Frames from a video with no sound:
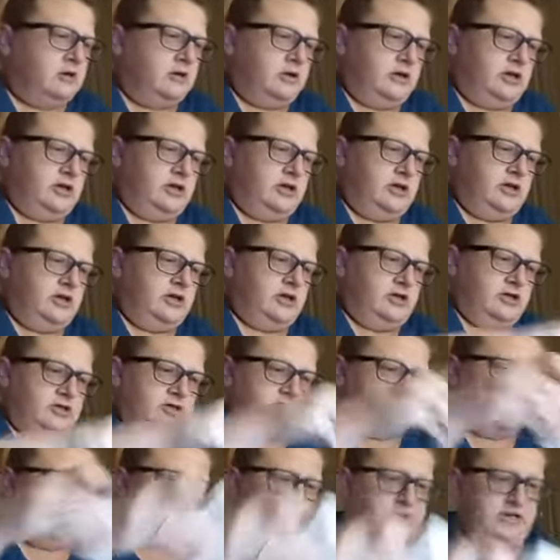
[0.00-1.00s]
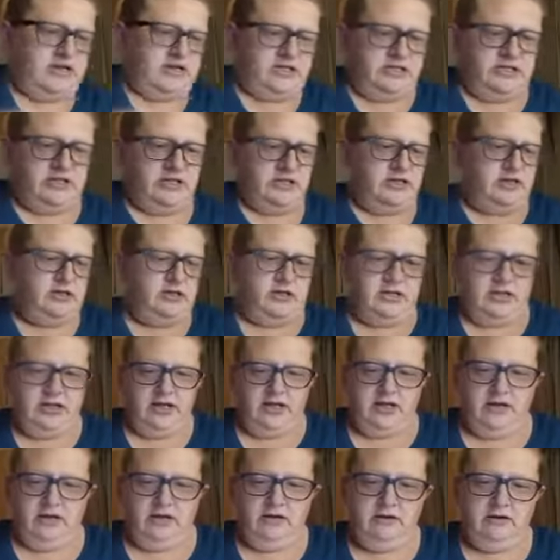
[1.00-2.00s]
is
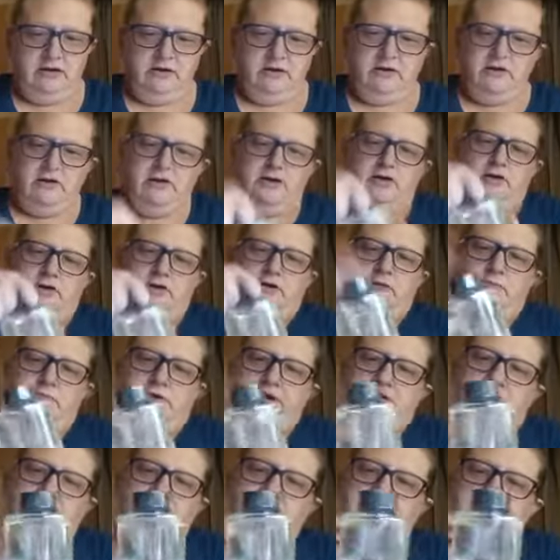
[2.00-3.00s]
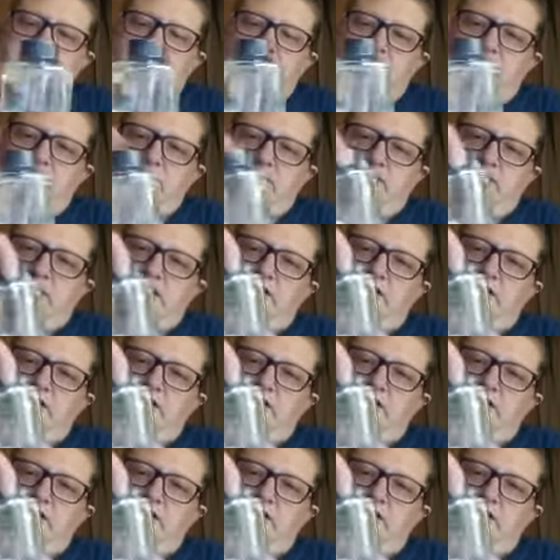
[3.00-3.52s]
basically you pick the scent that